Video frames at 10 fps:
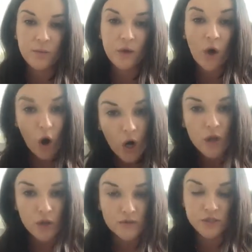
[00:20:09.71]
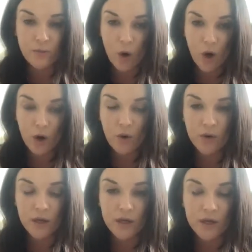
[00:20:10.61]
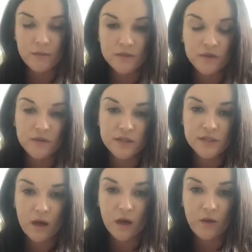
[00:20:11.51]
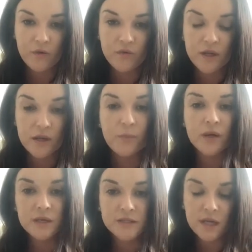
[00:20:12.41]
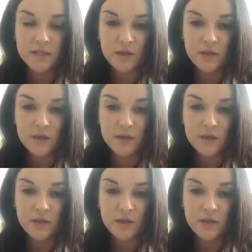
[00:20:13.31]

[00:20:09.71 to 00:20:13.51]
We are closed tomorrow in observance of Independence Day,